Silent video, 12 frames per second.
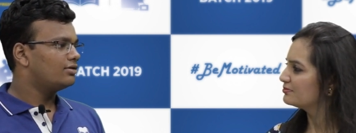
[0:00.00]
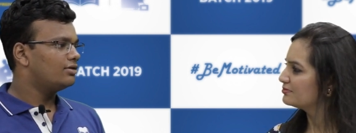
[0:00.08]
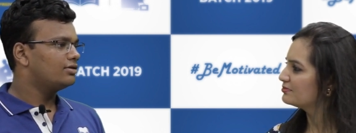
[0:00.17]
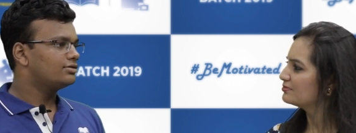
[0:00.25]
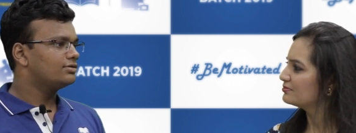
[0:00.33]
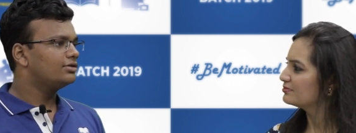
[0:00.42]

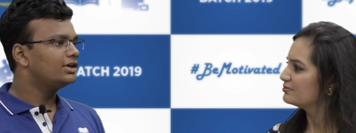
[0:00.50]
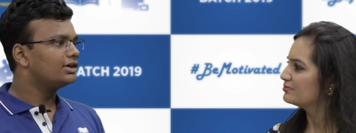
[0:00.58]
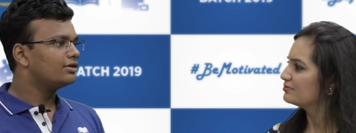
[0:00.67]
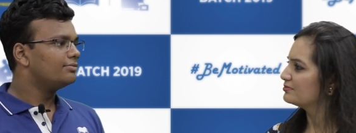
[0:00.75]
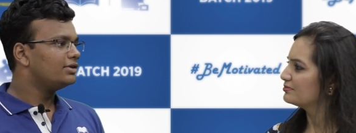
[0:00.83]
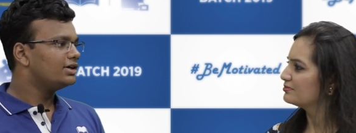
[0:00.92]
Speaker 1: Also,
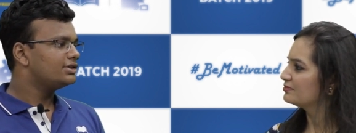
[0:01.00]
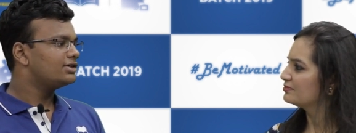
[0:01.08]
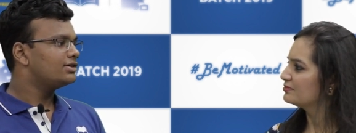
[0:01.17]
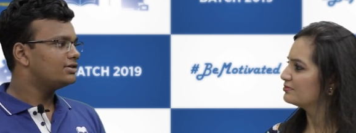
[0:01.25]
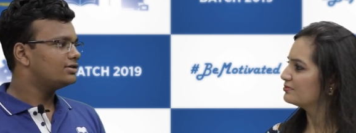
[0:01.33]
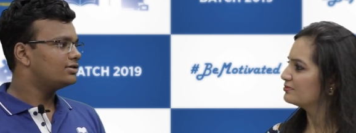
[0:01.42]

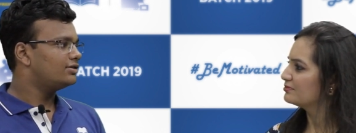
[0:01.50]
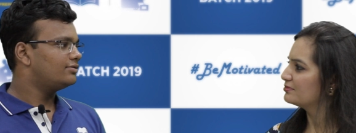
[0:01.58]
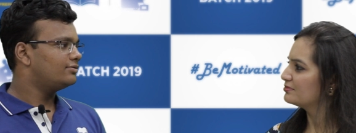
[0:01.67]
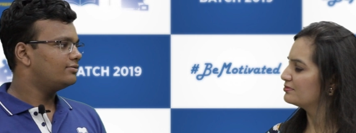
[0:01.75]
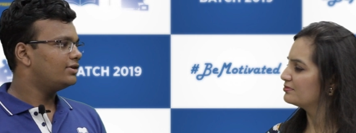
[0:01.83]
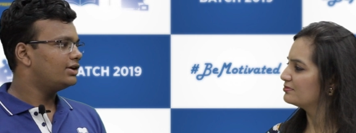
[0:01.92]
determination is
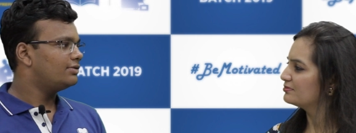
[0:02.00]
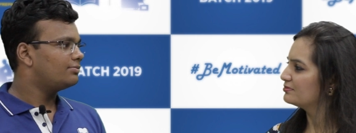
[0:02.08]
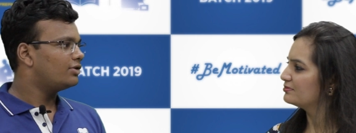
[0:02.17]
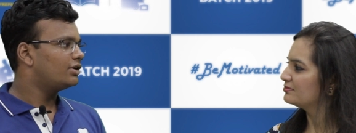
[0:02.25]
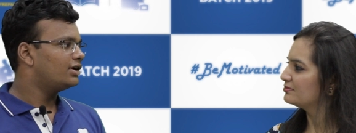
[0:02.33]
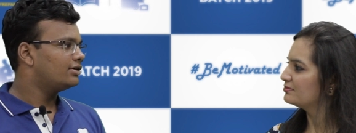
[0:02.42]
a very
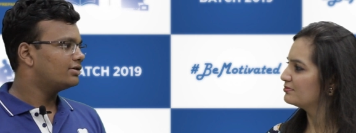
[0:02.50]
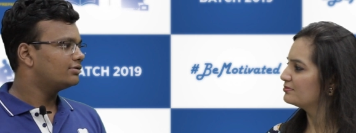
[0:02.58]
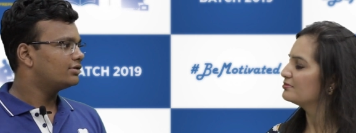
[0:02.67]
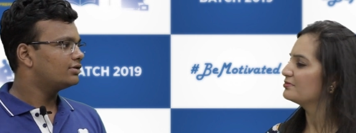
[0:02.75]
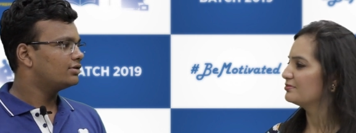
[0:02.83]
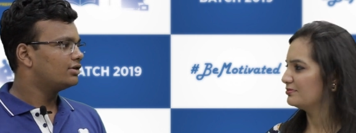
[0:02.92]
important
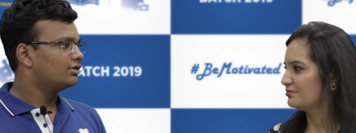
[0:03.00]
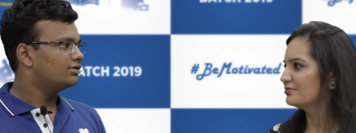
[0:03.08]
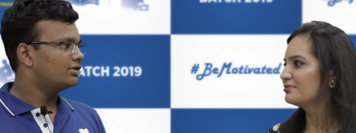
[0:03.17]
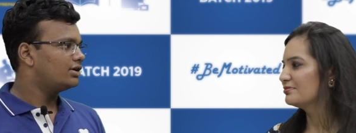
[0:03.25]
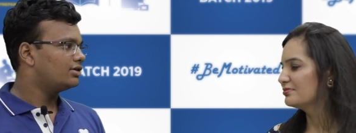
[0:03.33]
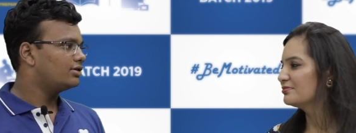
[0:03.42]

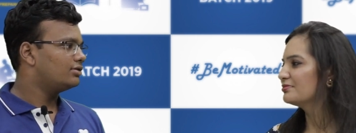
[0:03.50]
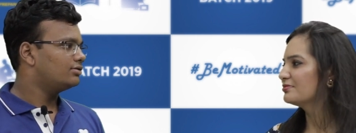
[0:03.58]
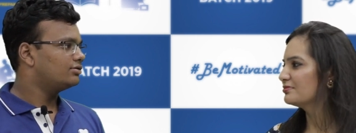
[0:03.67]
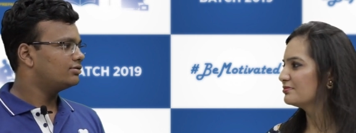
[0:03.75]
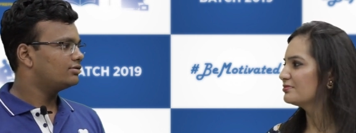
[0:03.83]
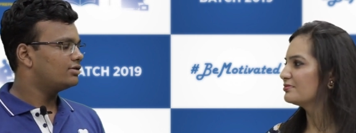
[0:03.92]
thing
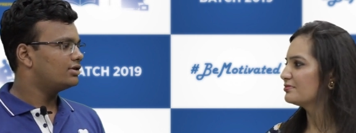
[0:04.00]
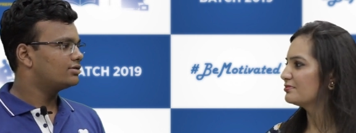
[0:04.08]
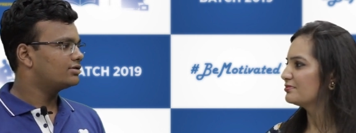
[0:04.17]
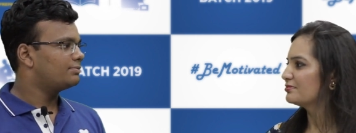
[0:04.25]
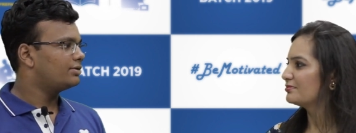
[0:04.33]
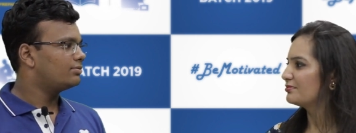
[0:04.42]
in
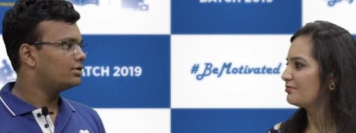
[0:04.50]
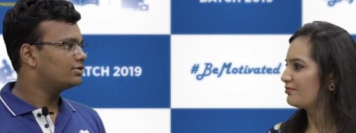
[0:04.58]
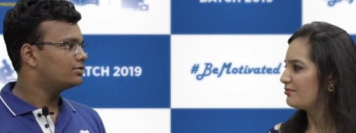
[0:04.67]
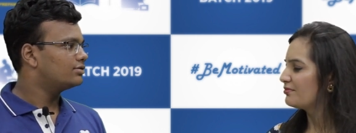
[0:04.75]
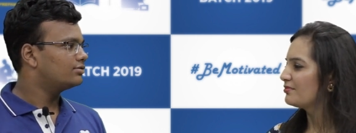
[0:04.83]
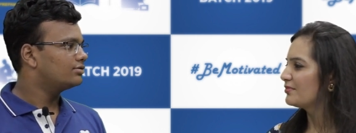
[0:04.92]
this
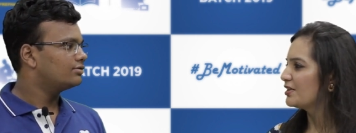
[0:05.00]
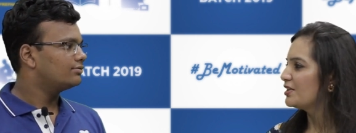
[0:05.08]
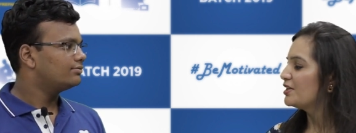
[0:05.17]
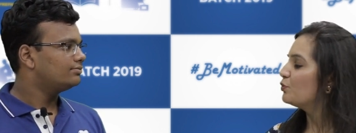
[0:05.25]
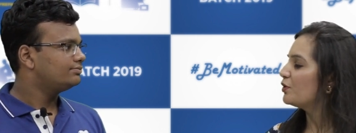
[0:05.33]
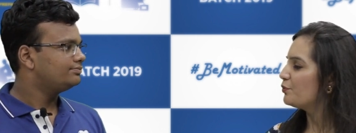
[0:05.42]
preparation.
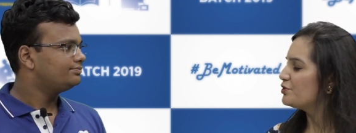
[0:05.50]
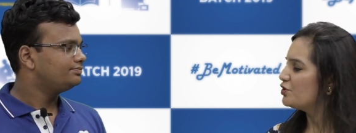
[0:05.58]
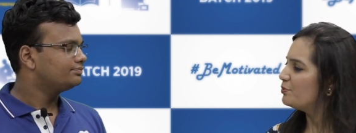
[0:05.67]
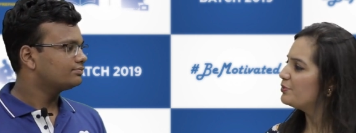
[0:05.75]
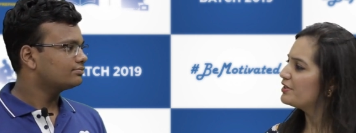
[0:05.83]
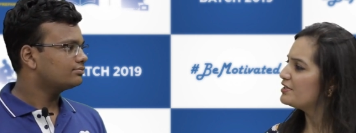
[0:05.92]
Speaker 2: What was
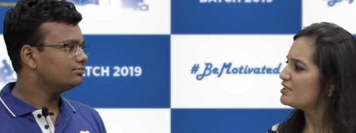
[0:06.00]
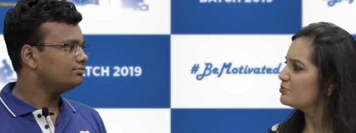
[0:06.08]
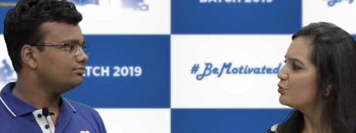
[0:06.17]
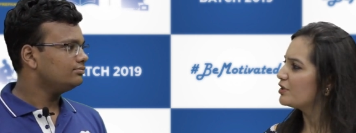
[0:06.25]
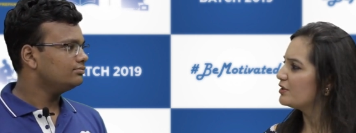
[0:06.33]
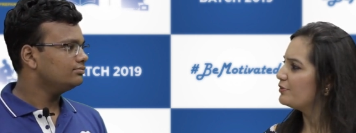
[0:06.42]
your biggest
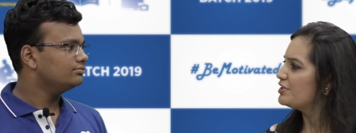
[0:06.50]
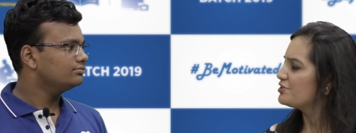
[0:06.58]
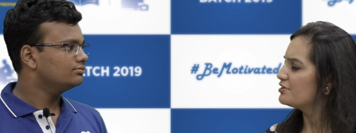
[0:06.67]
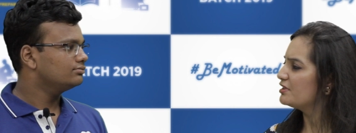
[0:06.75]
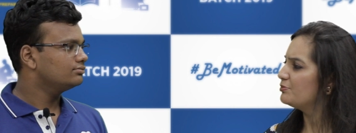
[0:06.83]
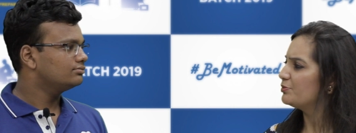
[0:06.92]

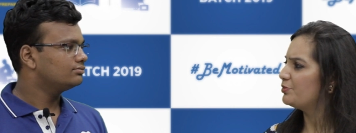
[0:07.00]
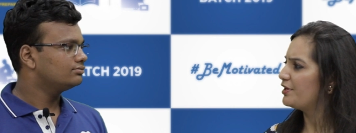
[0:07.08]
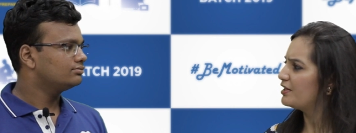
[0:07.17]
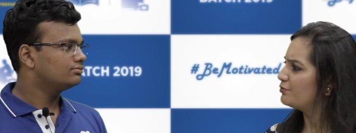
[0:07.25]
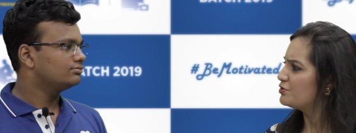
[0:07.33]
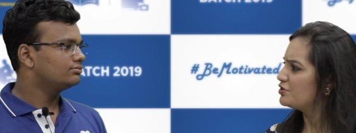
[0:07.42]
motivation in
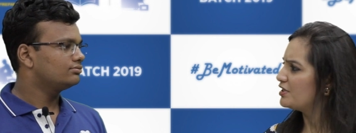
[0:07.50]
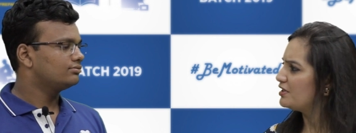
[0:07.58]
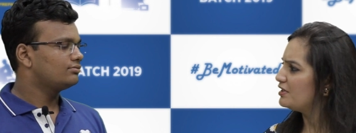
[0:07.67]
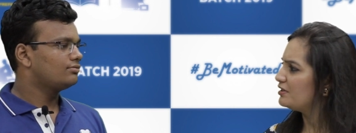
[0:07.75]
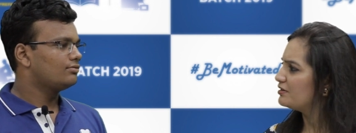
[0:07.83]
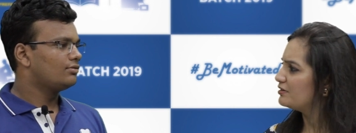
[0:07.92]
preparing for J E
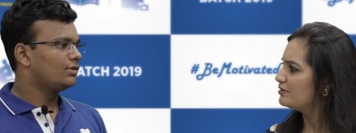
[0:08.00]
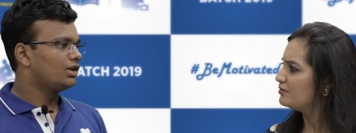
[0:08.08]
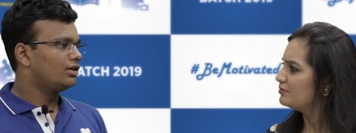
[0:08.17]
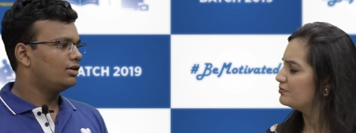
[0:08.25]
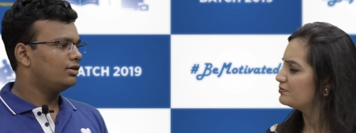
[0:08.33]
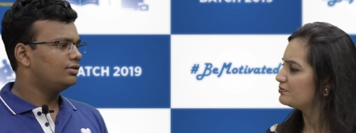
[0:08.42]
E?
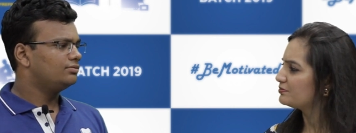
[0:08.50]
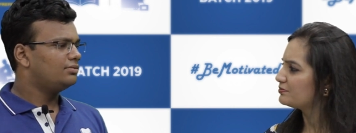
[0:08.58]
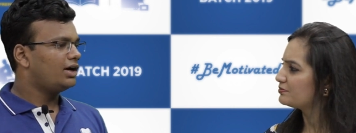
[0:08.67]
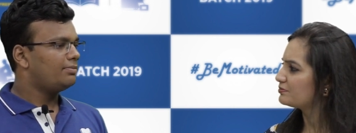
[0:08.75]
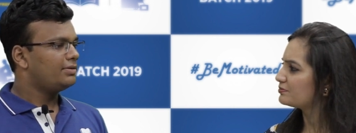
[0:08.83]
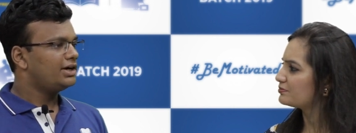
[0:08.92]
Speaker 1: Uh,
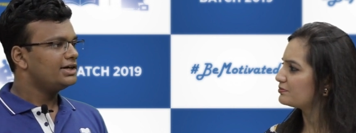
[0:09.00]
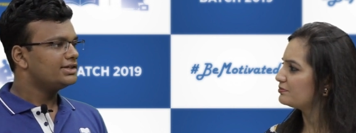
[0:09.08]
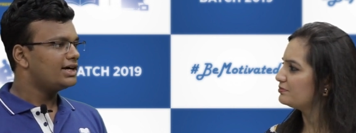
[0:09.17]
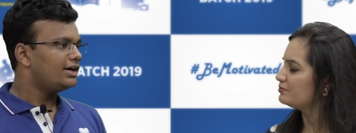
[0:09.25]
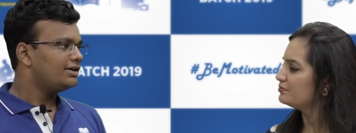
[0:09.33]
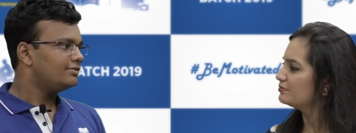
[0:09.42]
my
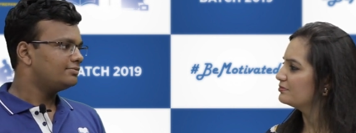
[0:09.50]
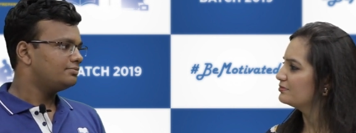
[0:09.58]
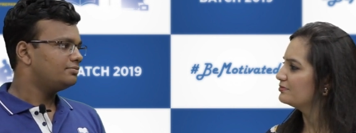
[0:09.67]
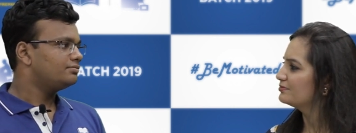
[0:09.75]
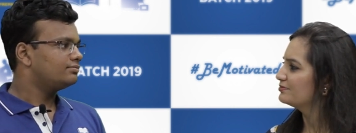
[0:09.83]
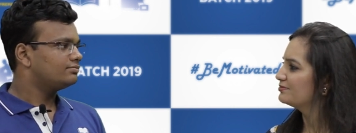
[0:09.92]
parents had a
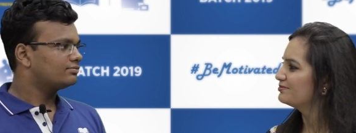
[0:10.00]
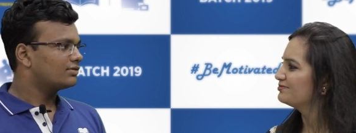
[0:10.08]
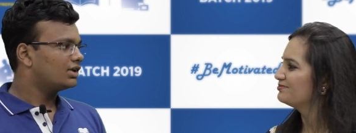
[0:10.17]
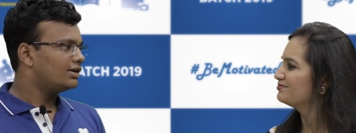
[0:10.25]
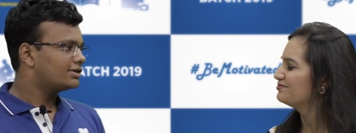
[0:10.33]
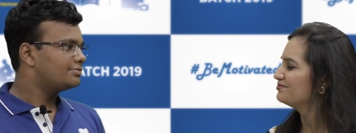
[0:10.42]

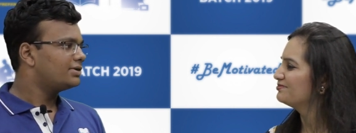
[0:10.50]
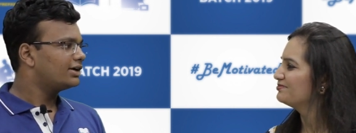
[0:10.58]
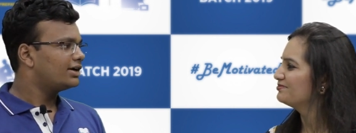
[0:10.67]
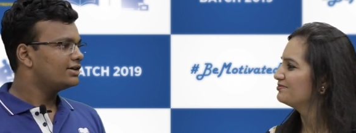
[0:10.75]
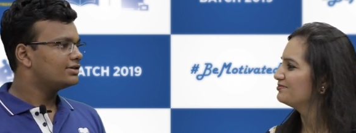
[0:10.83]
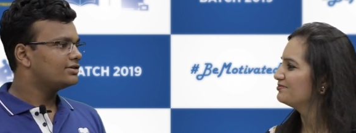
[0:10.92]

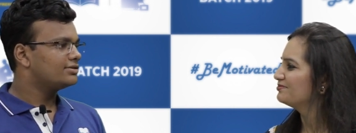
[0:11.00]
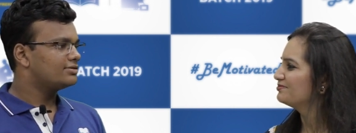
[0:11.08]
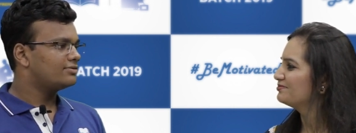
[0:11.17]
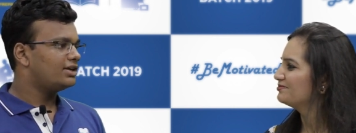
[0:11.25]
expectations,